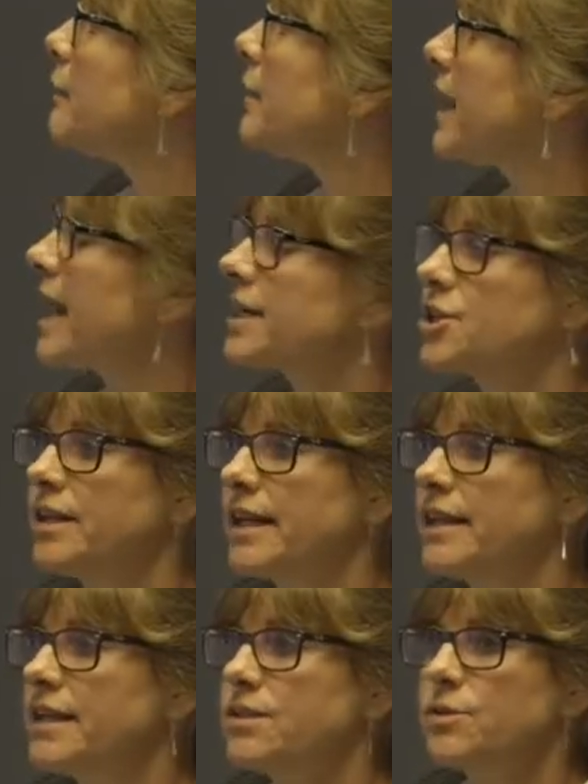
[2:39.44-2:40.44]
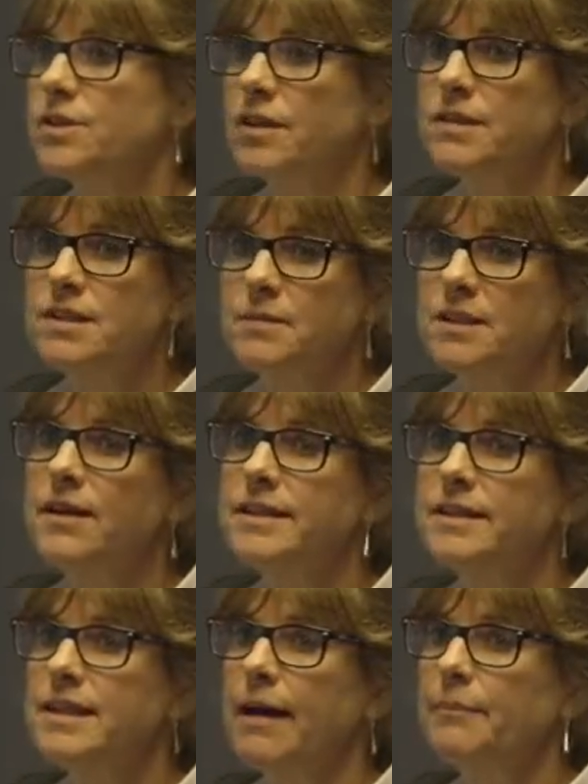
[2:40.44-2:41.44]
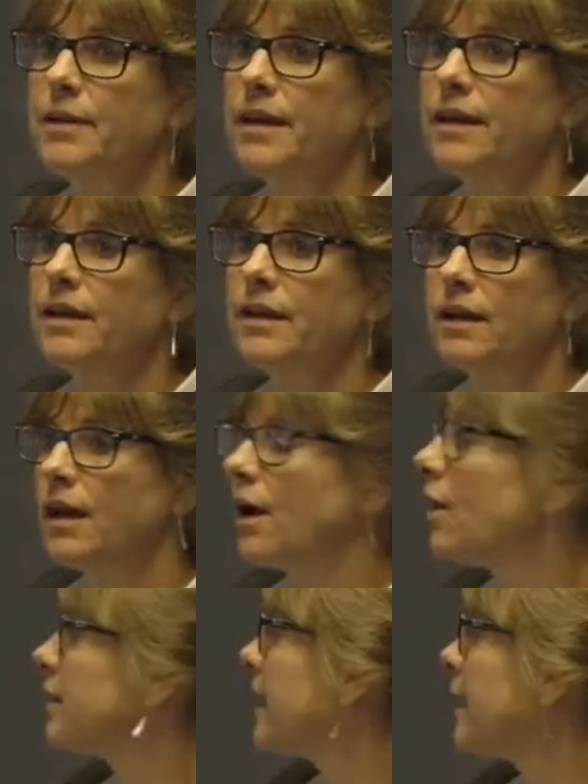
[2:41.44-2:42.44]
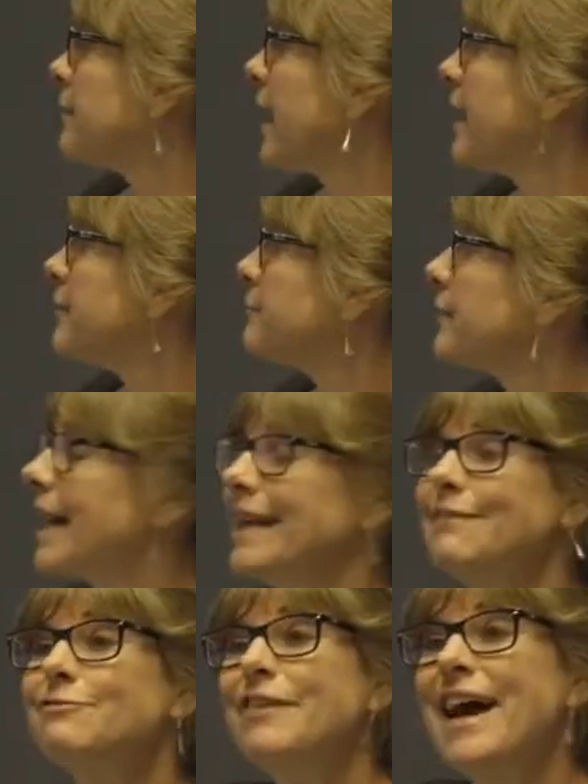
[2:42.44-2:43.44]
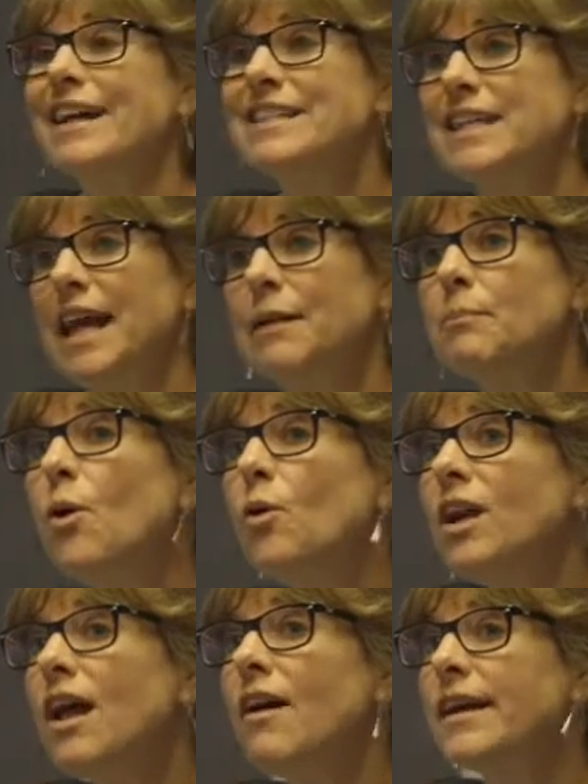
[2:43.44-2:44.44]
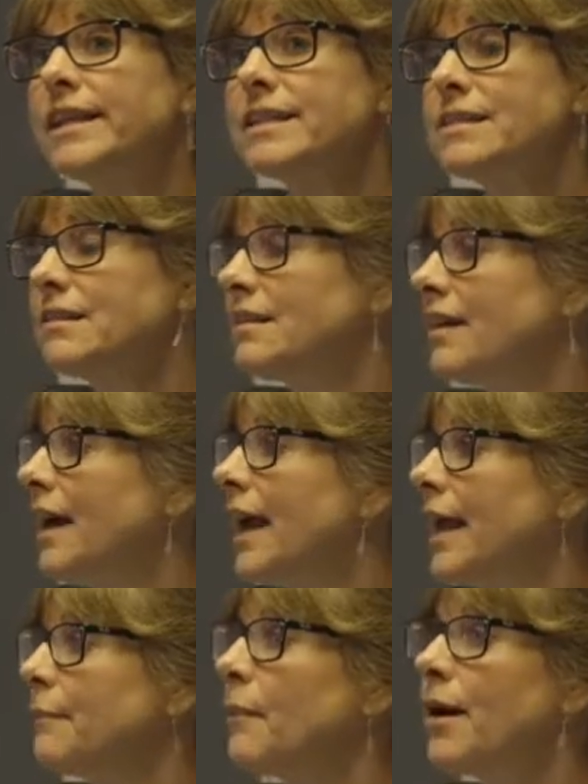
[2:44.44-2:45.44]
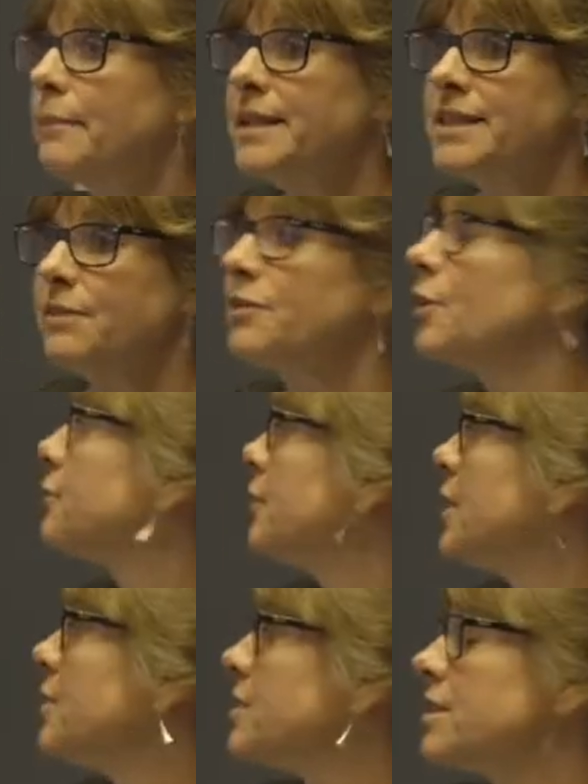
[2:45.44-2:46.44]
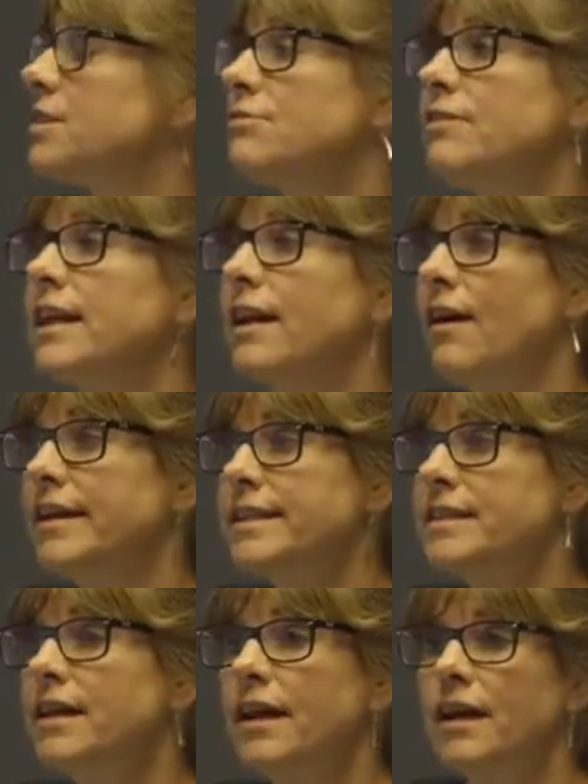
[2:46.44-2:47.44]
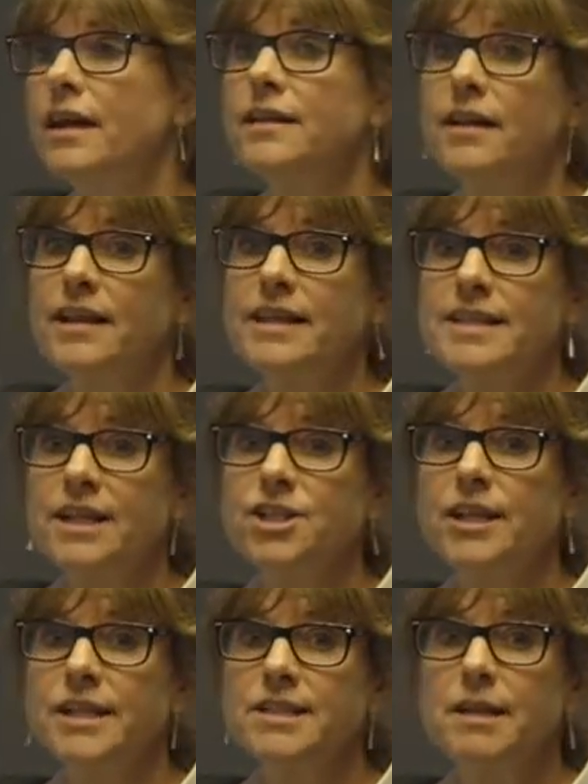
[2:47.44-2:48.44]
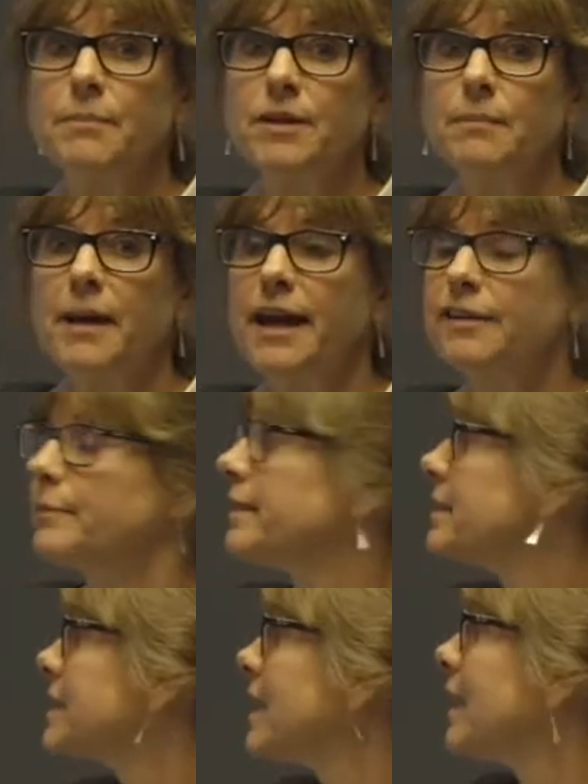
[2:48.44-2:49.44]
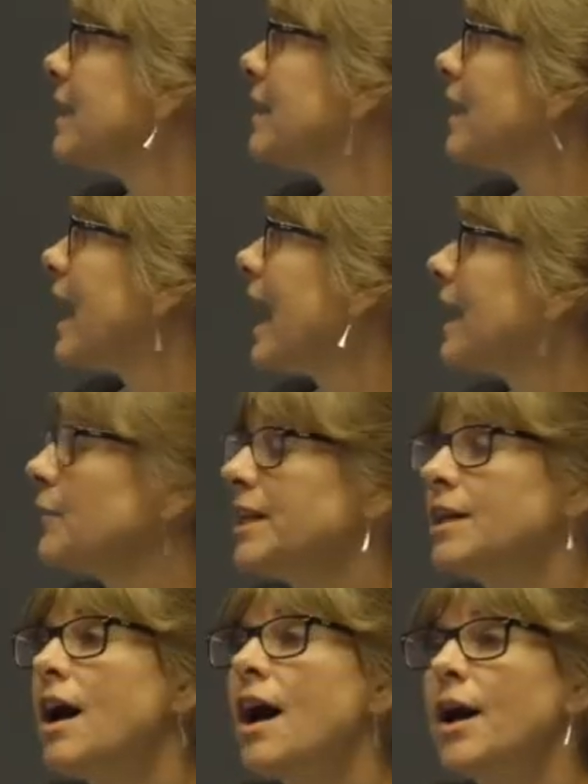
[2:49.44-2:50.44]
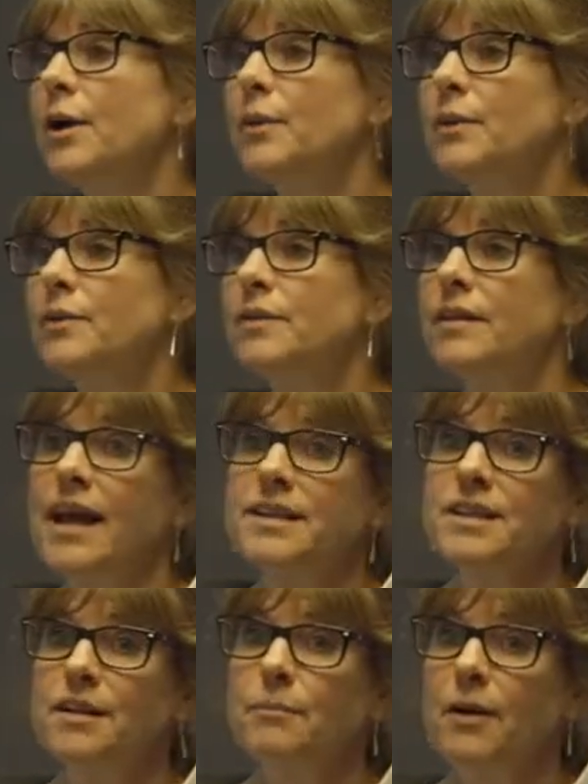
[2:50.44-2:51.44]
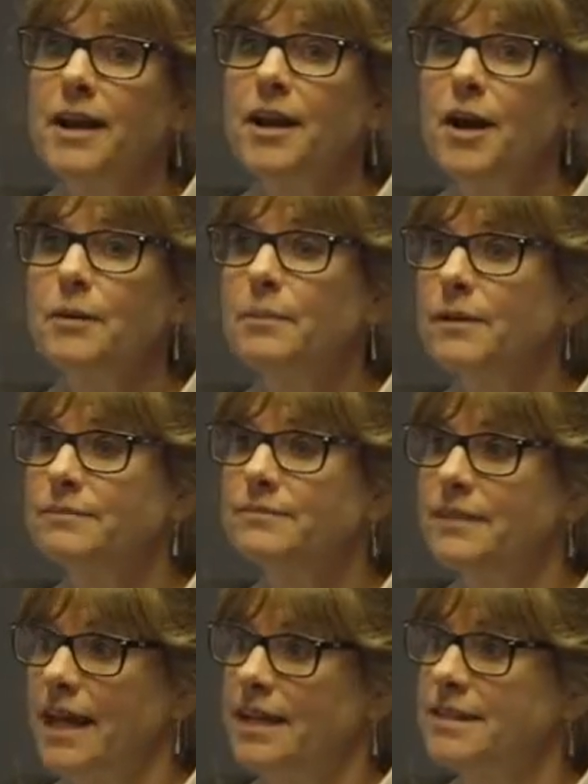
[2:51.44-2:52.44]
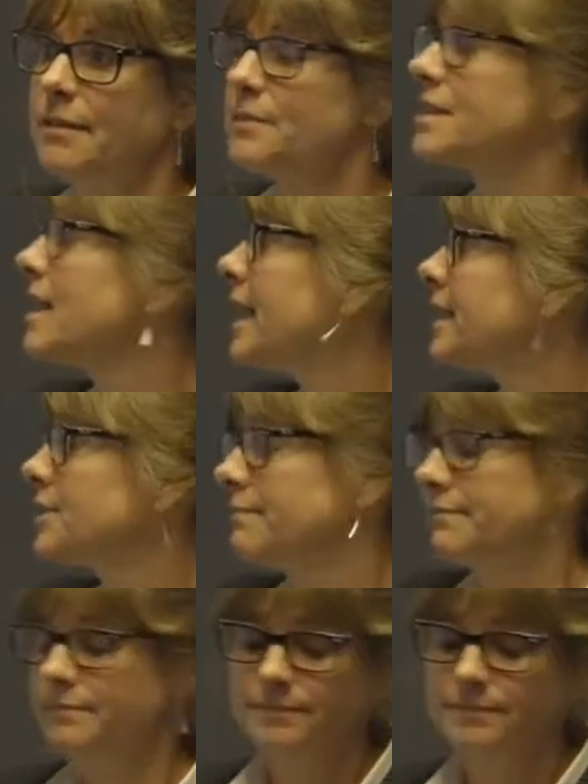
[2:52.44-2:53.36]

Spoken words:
But actually, there's also subsidence happening on that pavement. And in fact, in poor light, it might be difficult for users to realise that there's actually a dip in the pavement. And we know that that's going to break open at some stage.